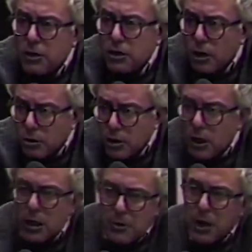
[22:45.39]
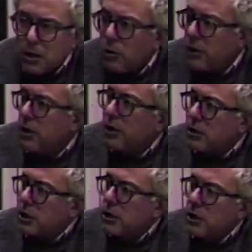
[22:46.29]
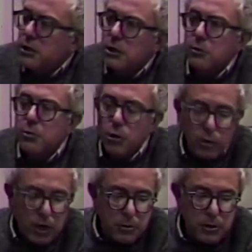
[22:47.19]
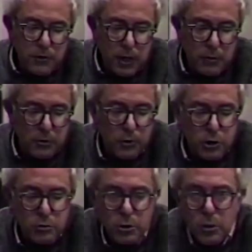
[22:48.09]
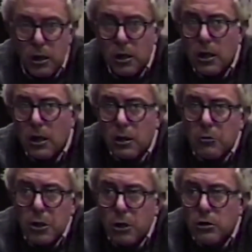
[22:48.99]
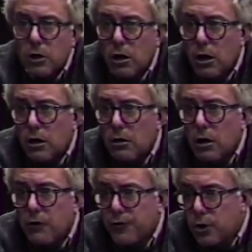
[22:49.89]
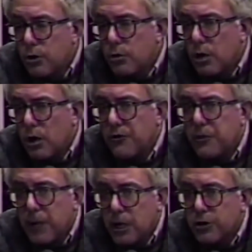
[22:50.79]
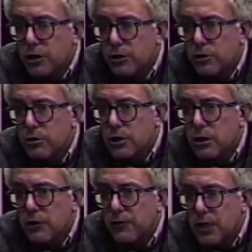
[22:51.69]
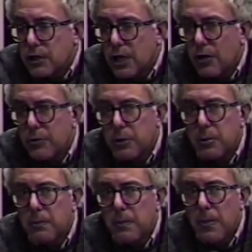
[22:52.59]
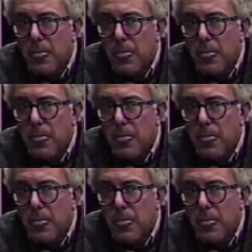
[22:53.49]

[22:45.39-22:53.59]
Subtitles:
So those are, I mean, I can go on, and as the programs develop, of course we will. But those are a few of the major issues facing our people.